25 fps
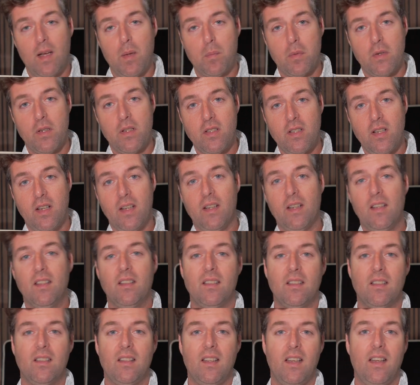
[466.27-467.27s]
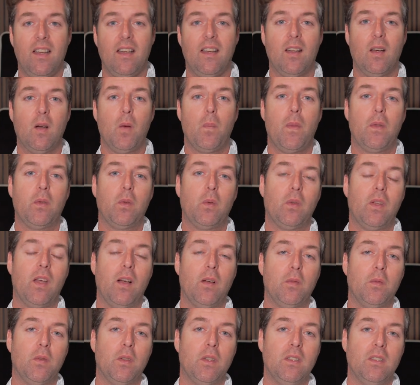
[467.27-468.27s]
I appreciate it. And I hope this was
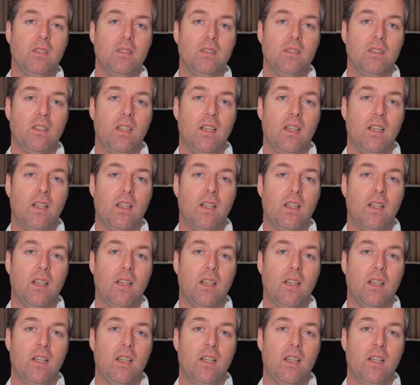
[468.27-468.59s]
helpful.